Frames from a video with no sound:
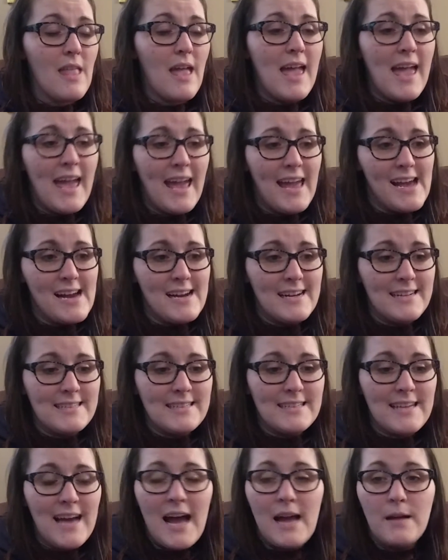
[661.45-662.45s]

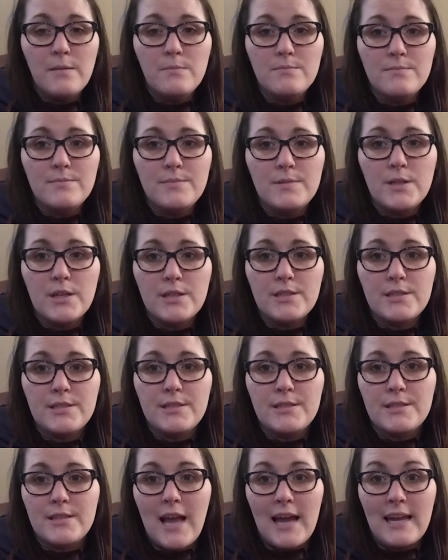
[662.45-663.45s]
and I'm
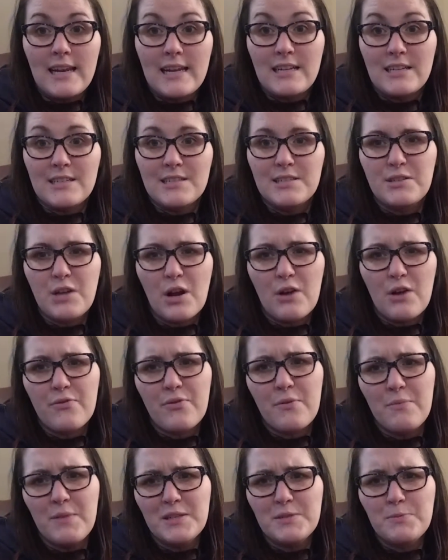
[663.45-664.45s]
just kind of going to start
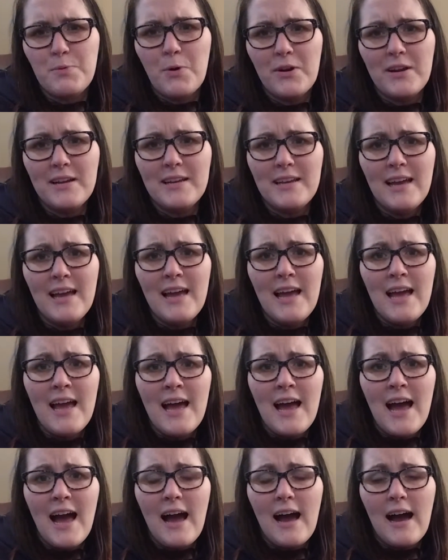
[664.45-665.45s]
from this point.
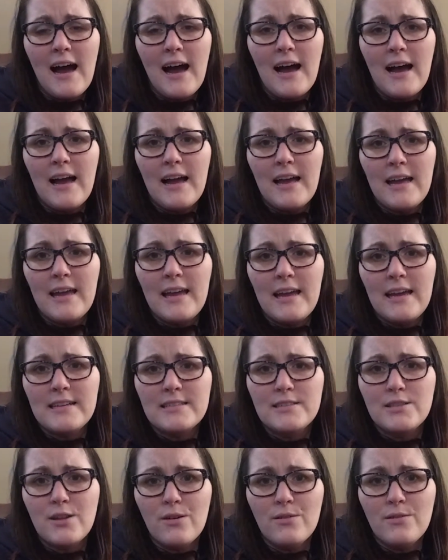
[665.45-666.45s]
I
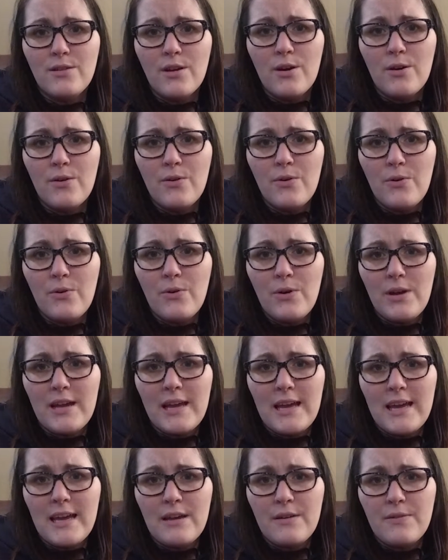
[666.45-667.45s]
don't know
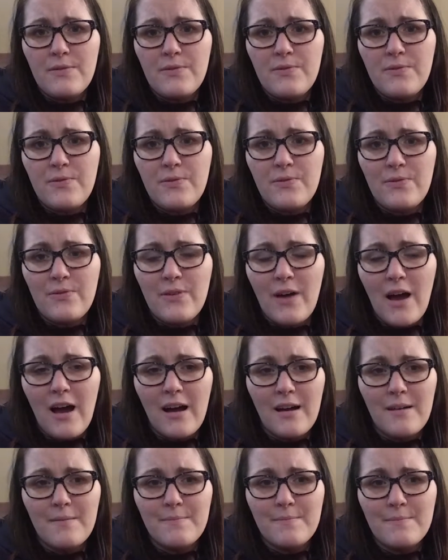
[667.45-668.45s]
if
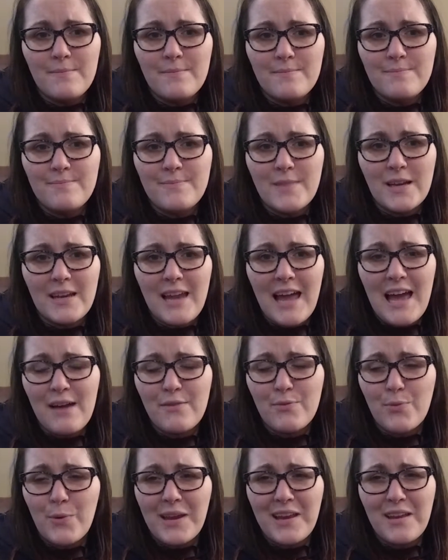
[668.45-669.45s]
I'm going to
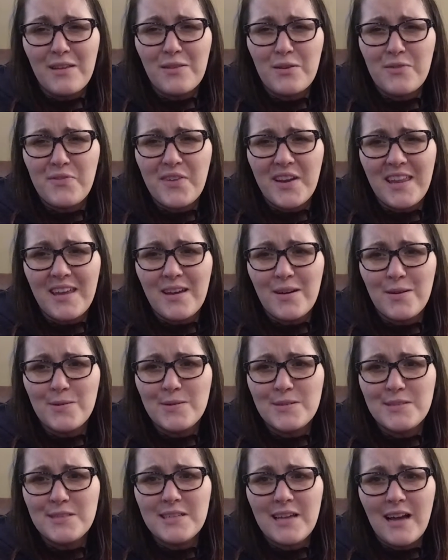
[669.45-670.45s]
have regular
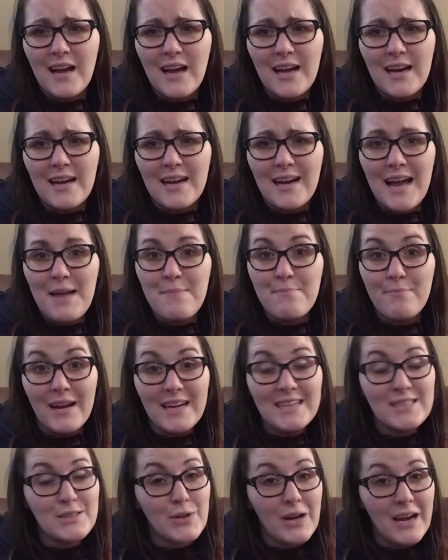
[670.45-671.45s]
videos. I
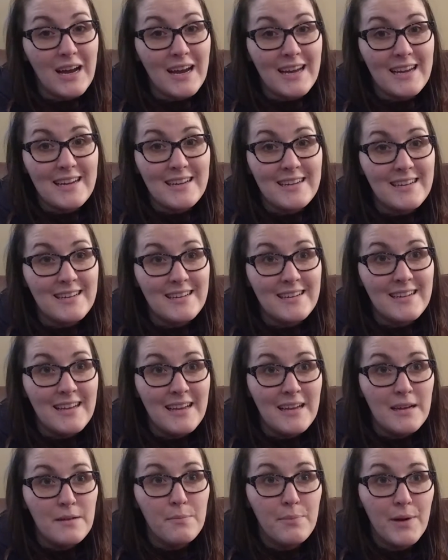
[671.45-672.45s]
might try.
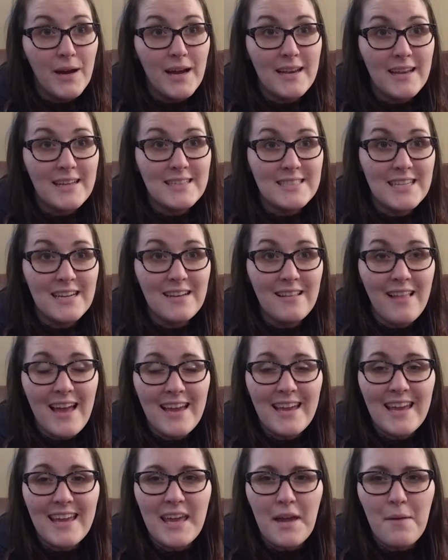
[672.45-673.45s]
But until I
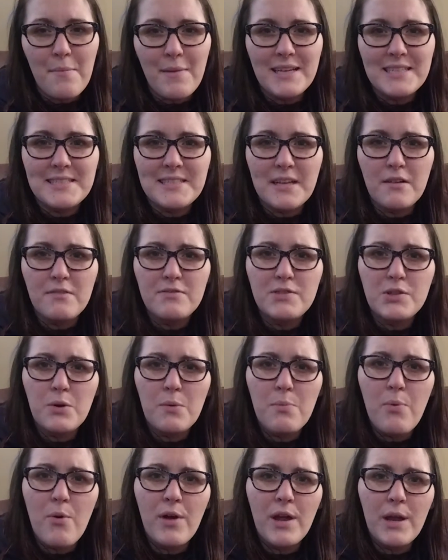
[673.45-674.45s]
can get myself to a
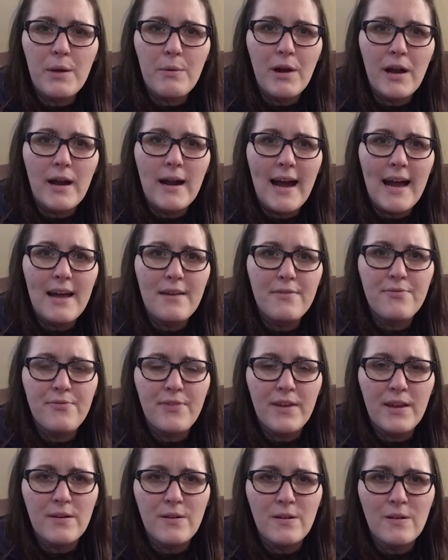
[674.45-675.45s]
point where I
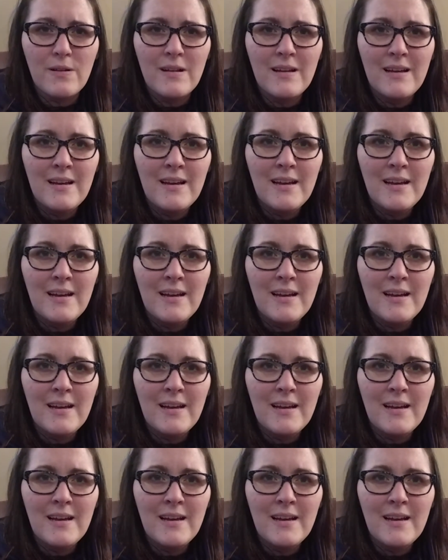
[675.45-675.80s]
feel